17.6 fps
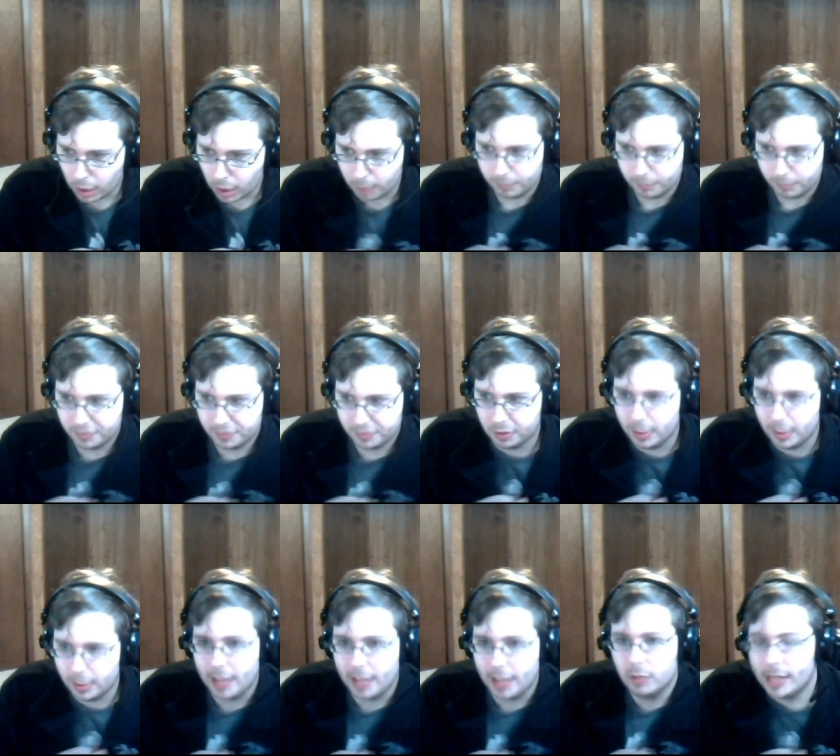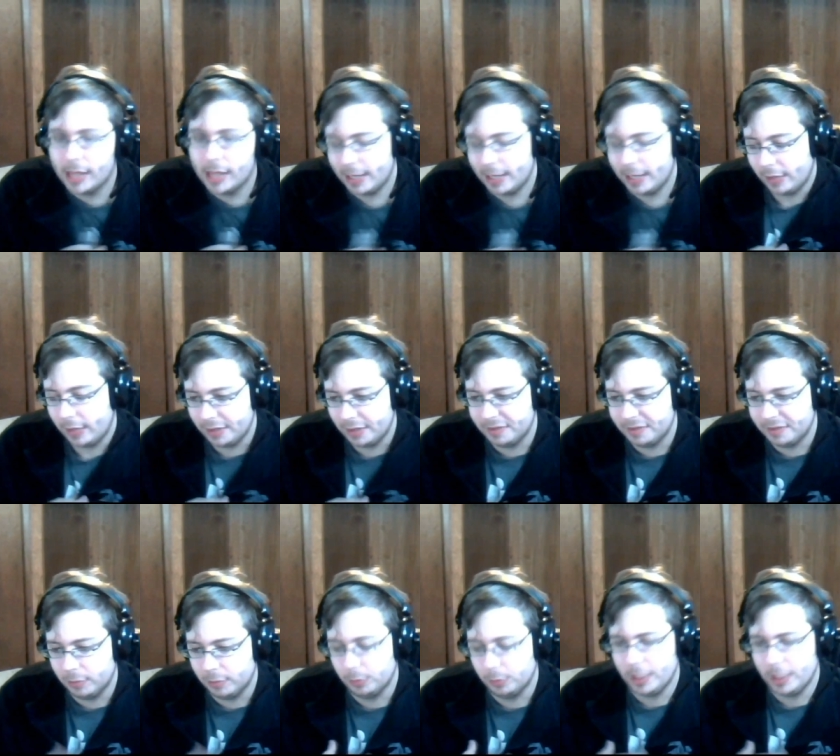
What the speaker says: So yeah, you want to handle that in a similar way.